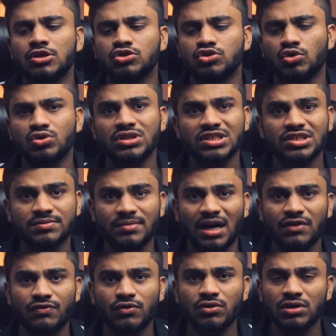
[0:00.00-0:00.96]
So this
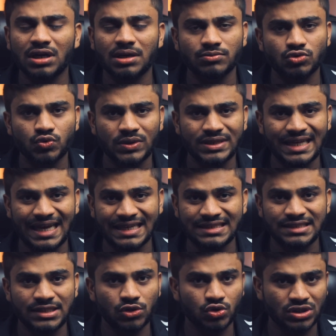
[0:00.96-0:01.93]
smartphone comes with
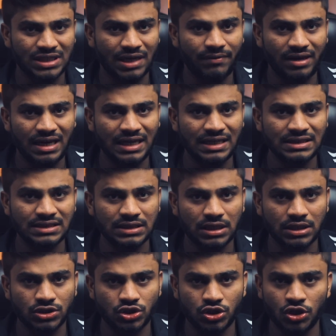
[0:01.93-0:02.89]
Exynos
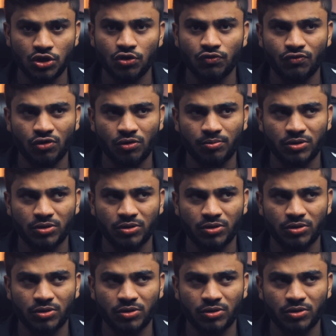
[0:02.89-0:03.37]
7904